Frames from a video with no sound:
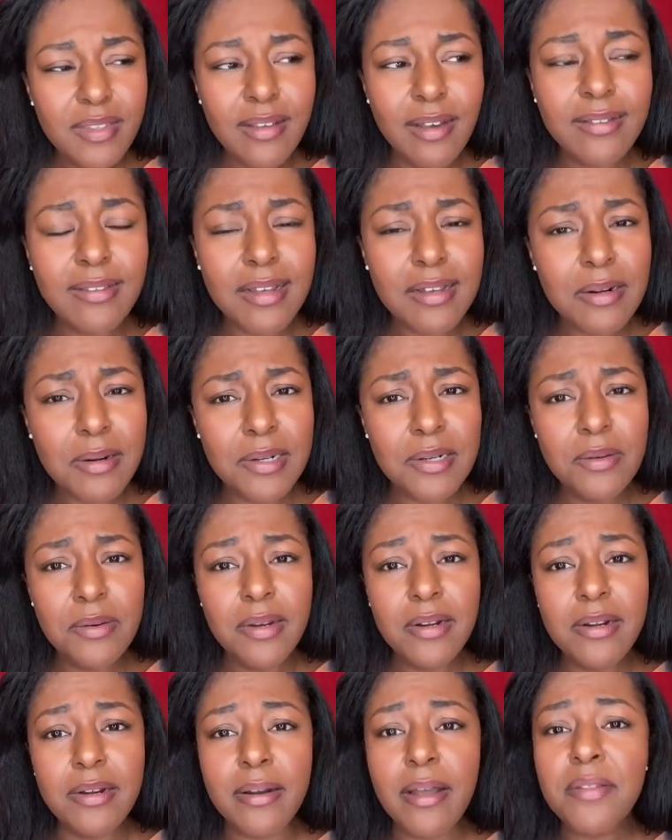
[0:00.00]
Alana, are you
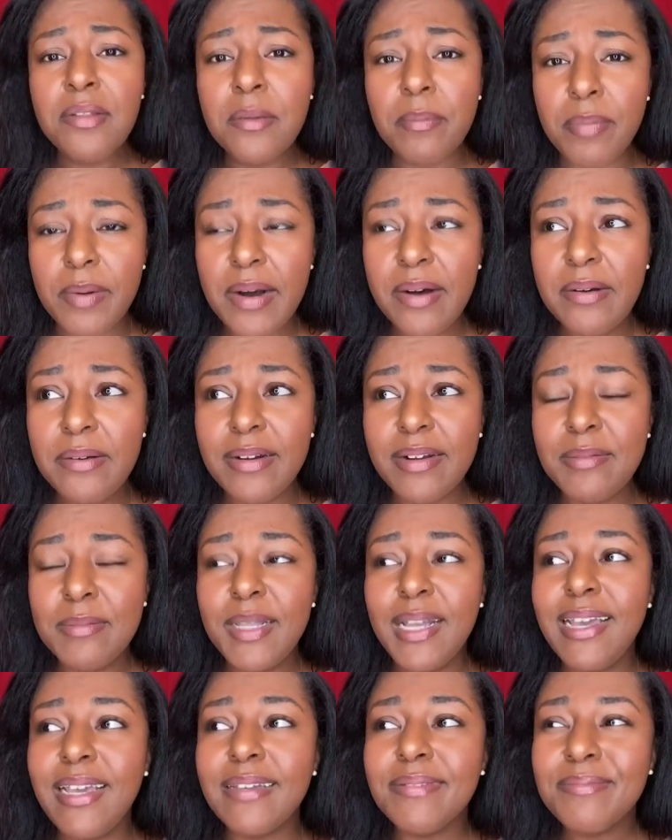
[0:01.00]
on another boat? And I'm
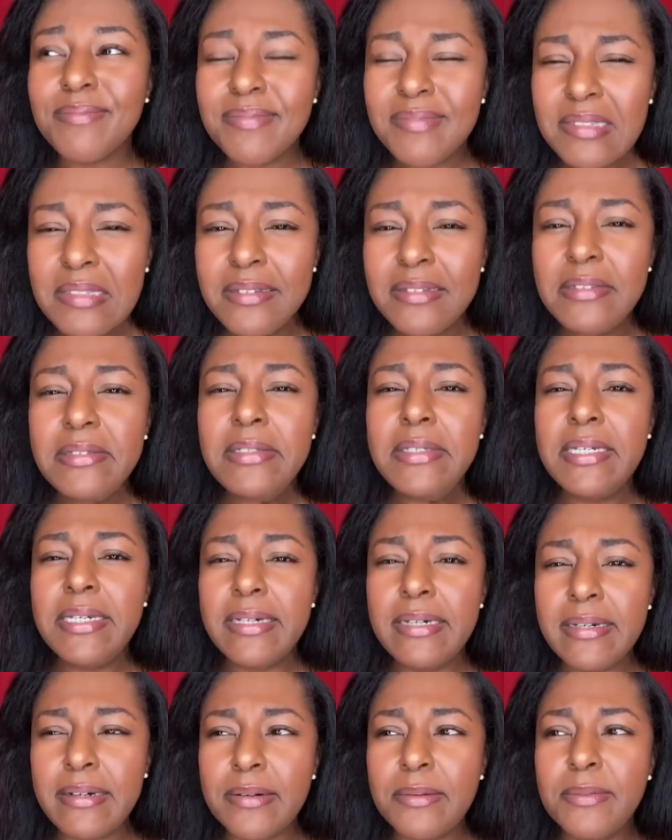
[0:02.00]
like,
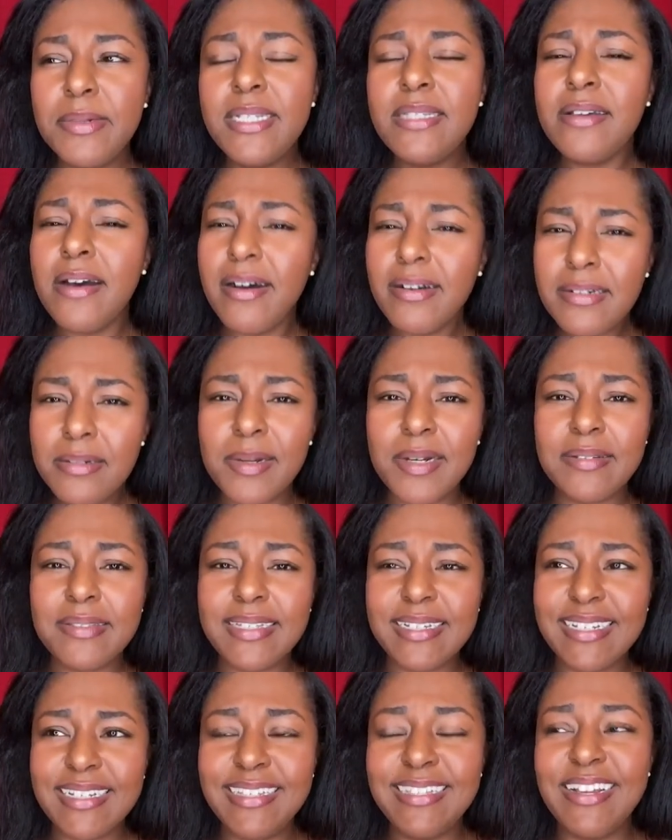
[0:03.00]
yeah, we talked about this.